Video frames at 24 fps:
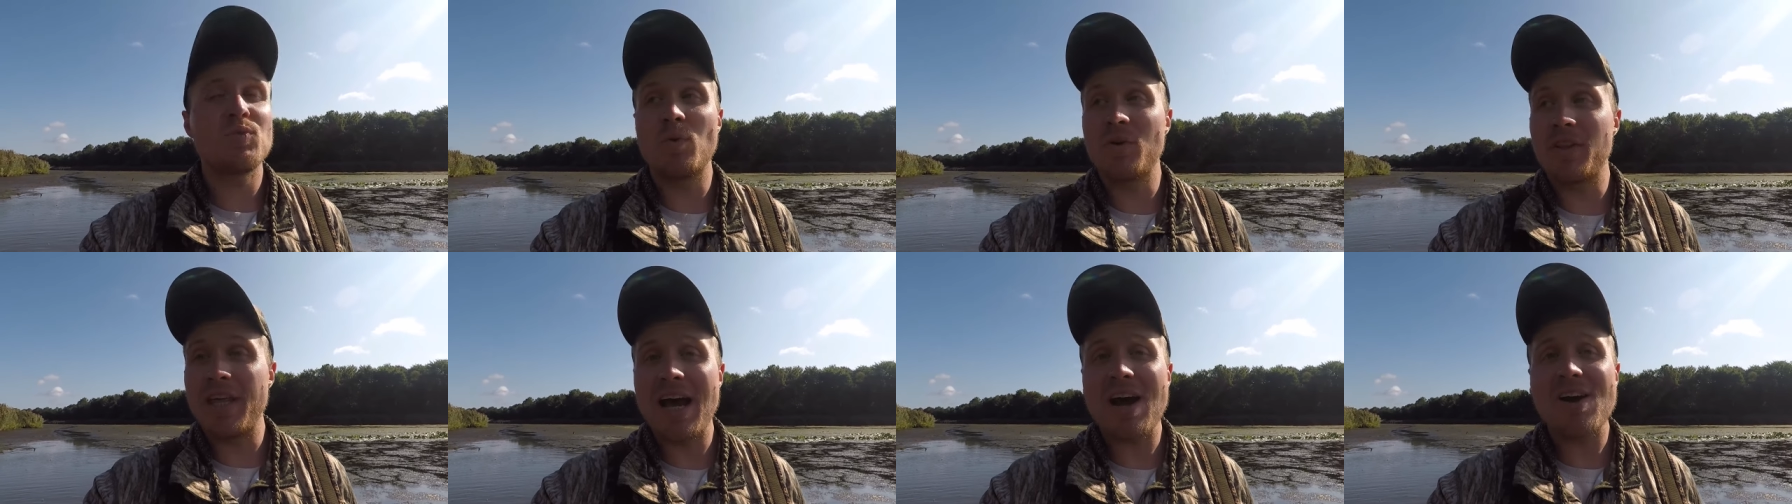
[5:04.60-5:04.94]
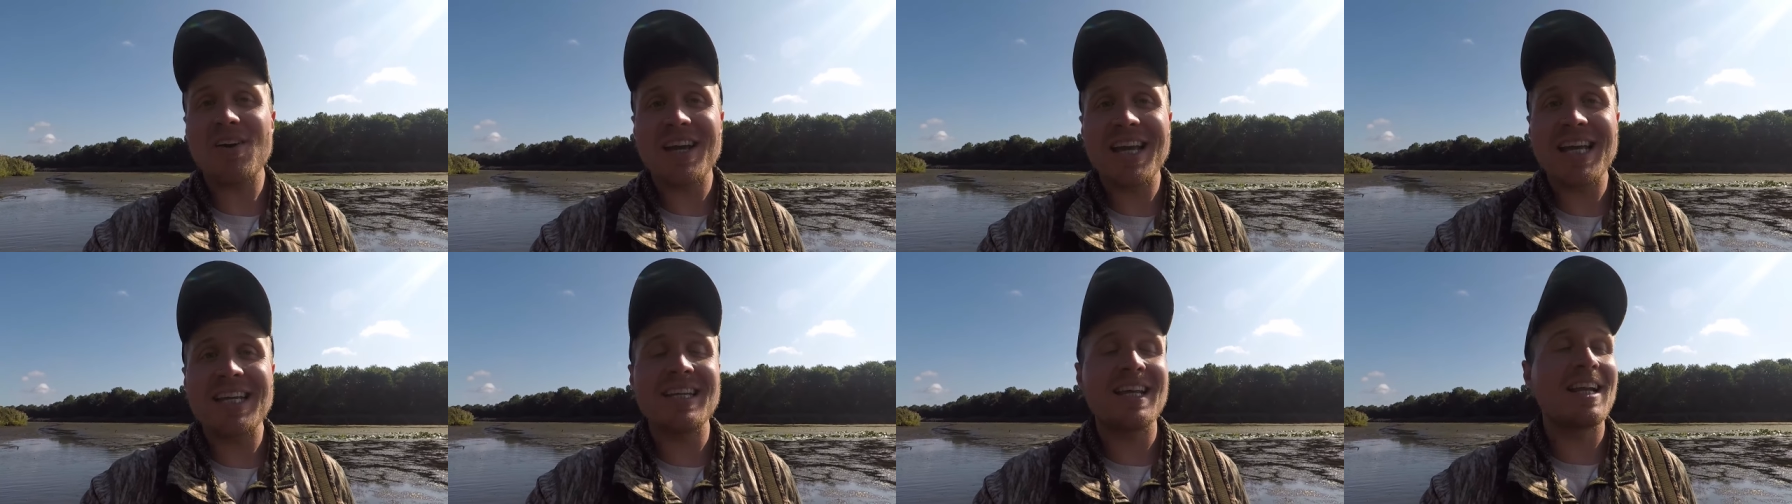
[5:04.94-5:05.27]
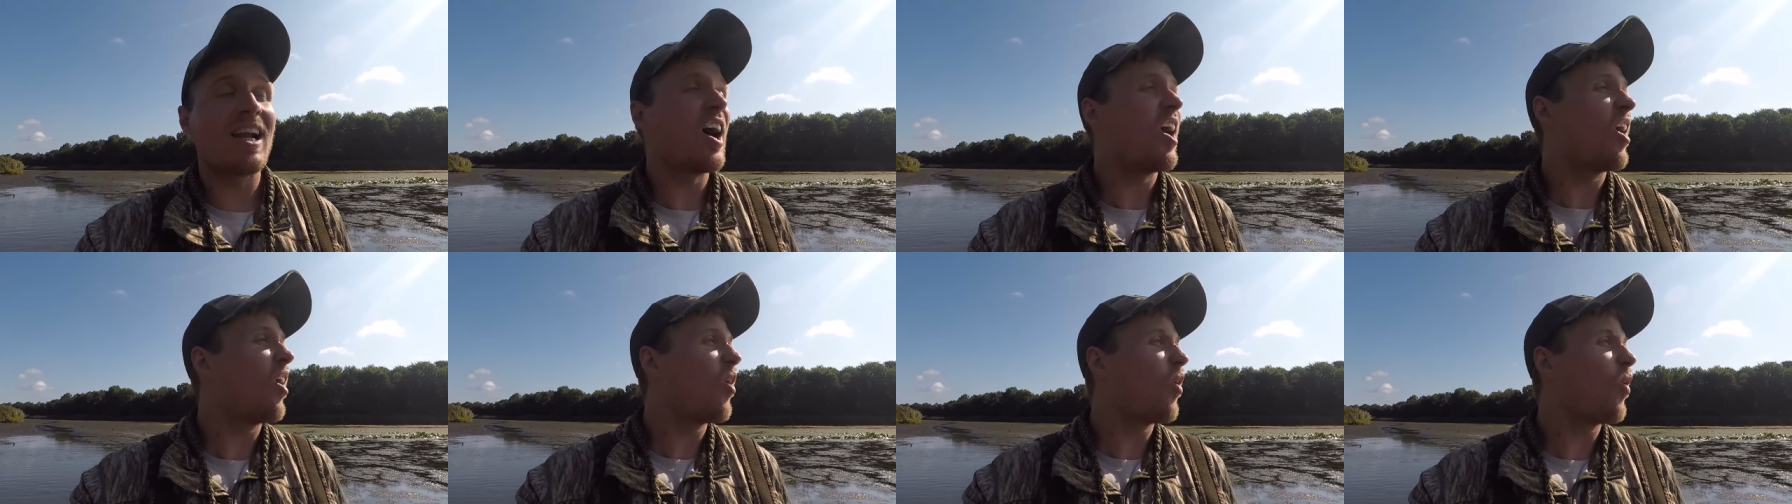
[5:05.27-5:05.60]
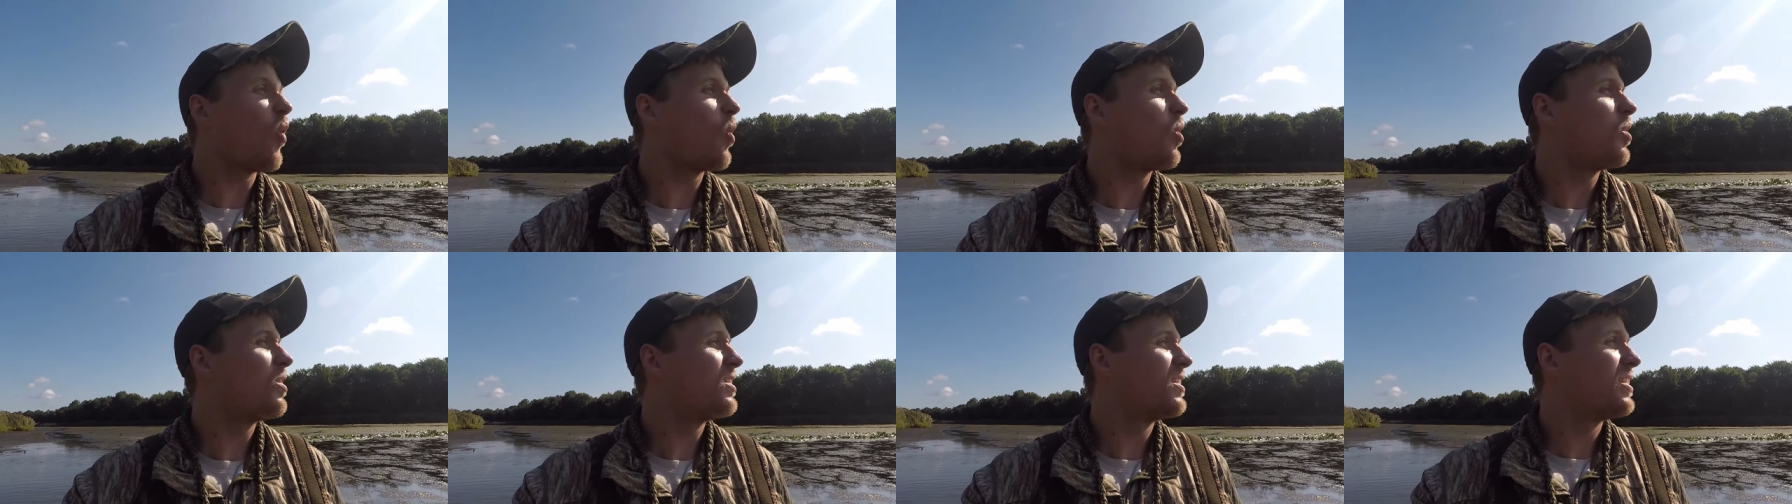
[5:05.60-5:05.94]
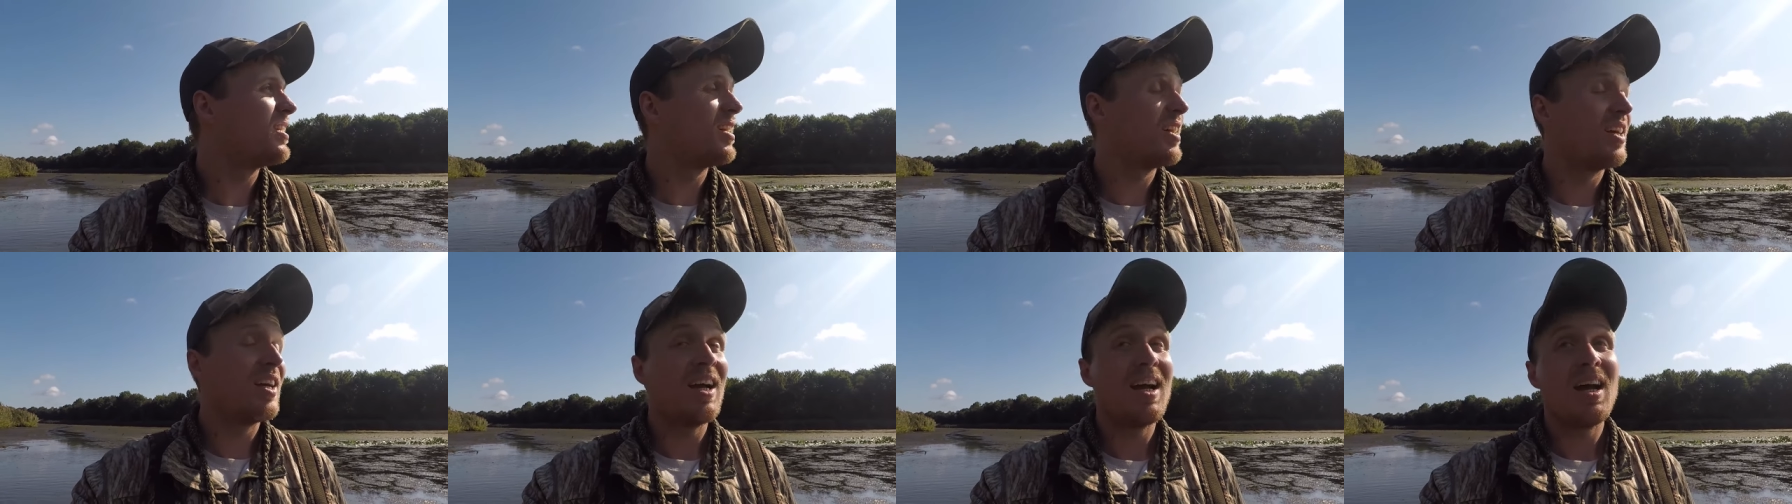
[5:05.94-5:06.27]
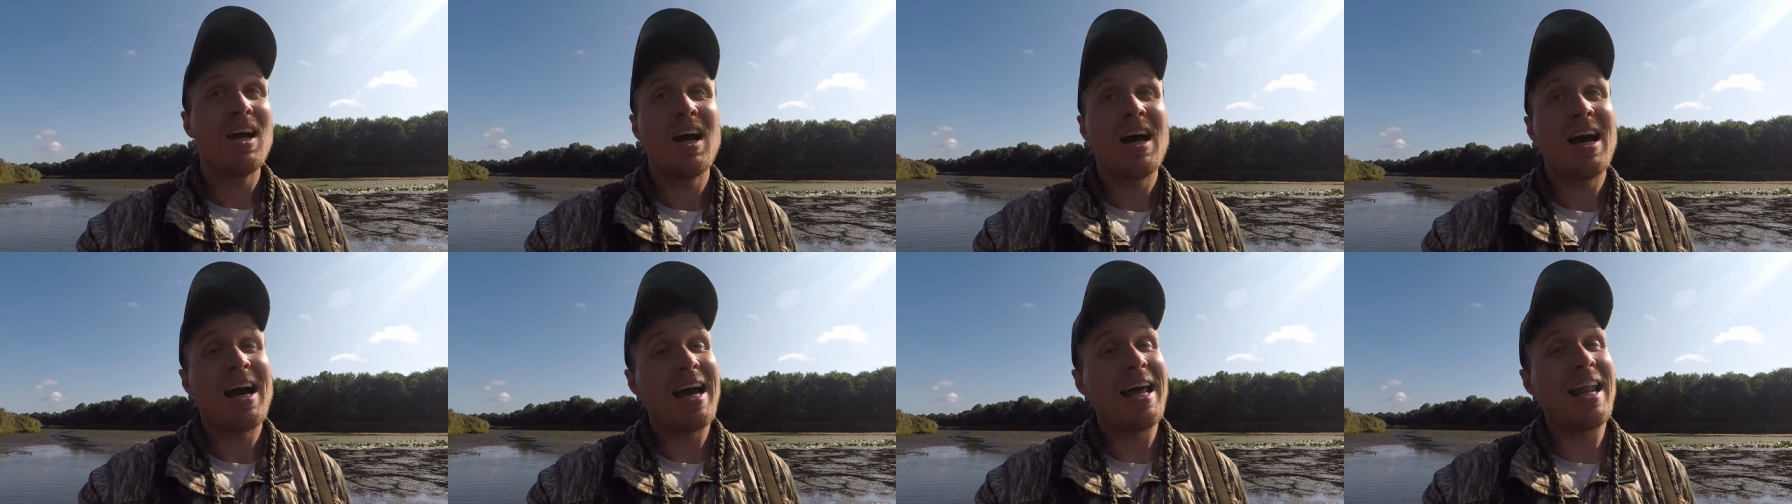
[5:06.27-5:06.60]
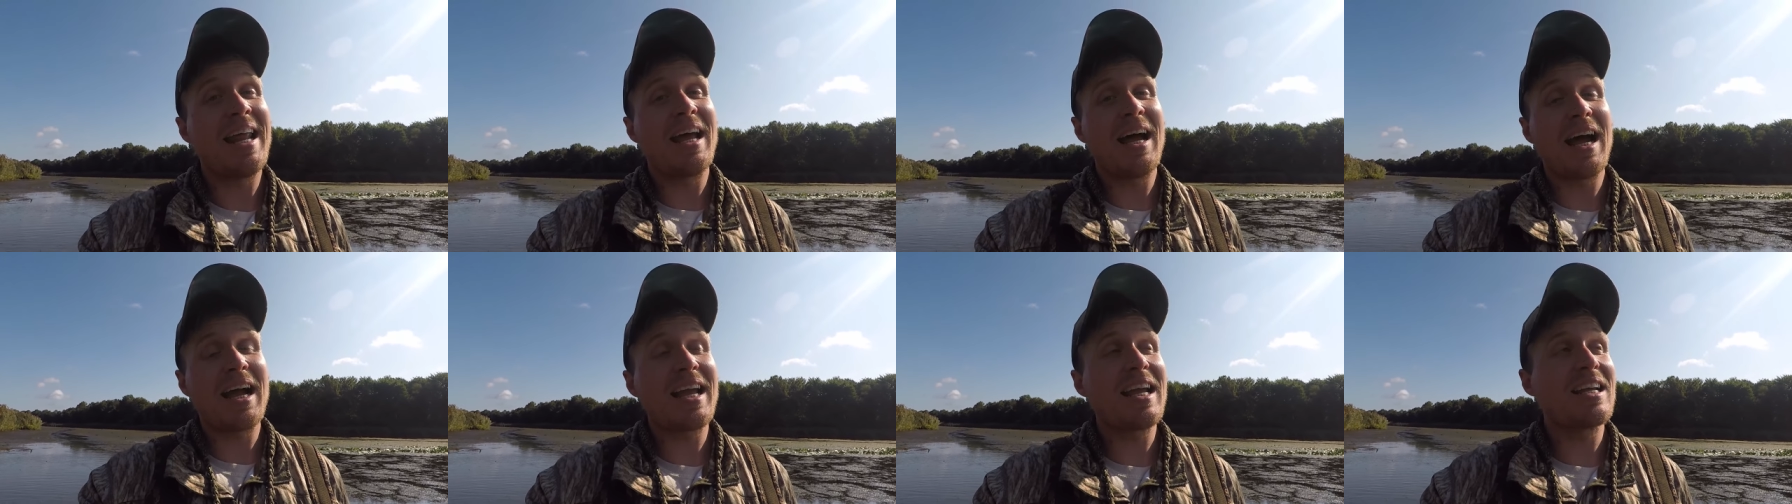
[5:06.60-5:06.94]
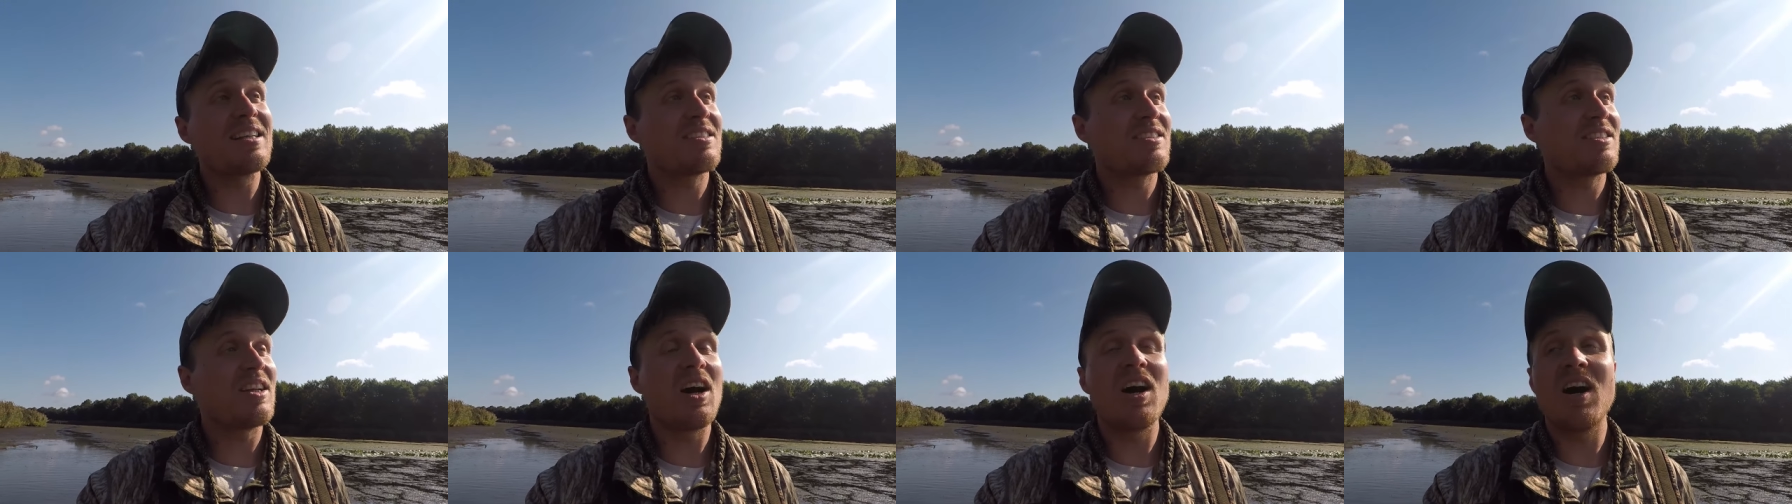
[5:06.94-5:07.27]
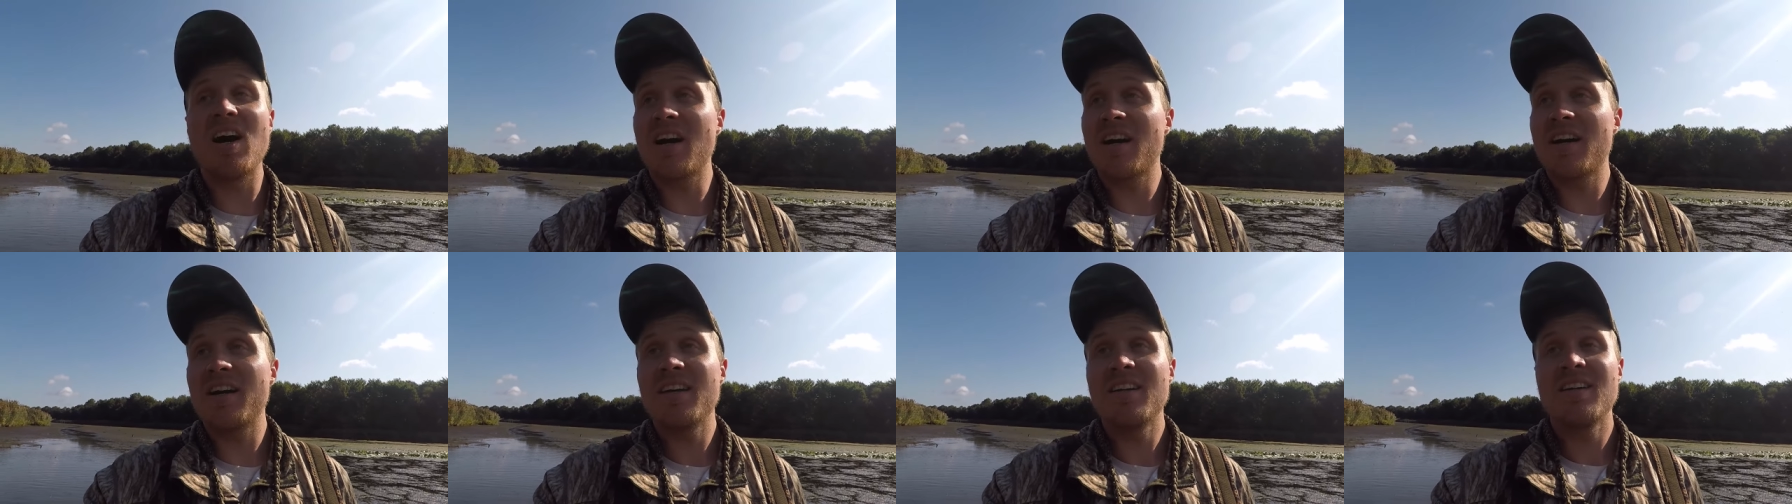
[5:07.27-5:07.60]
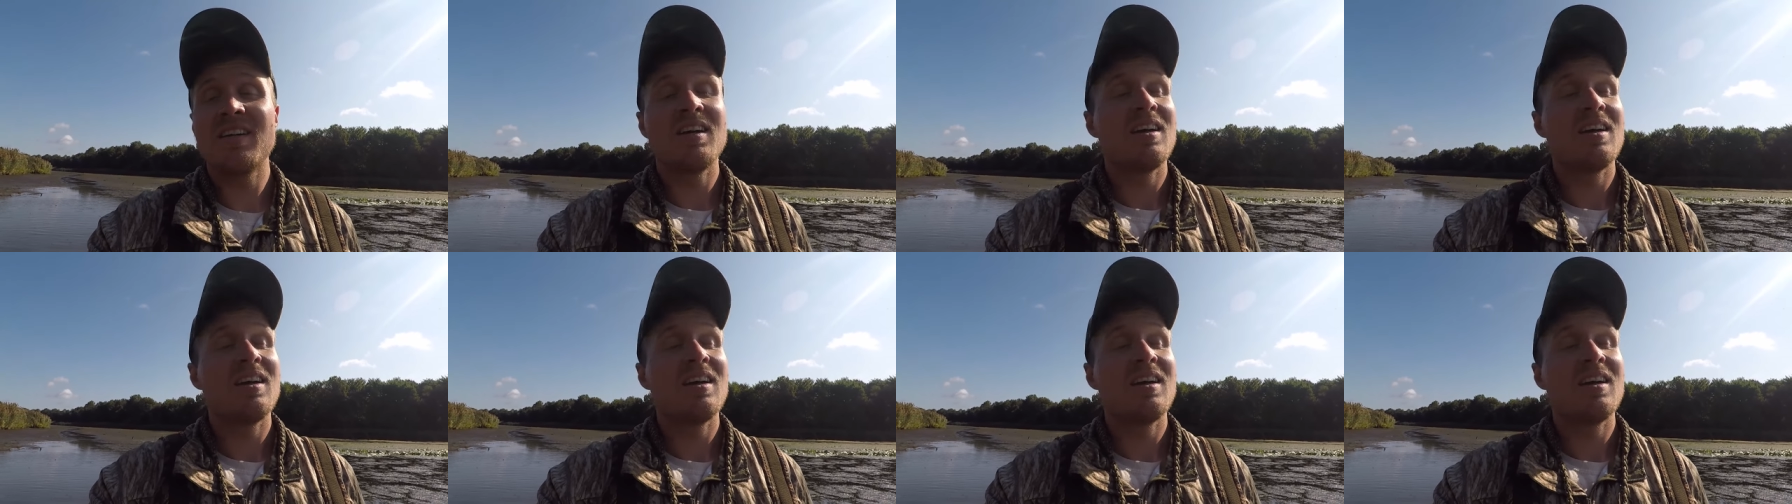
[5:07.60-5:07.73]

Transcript: without getting in a hole. And then I get stuck.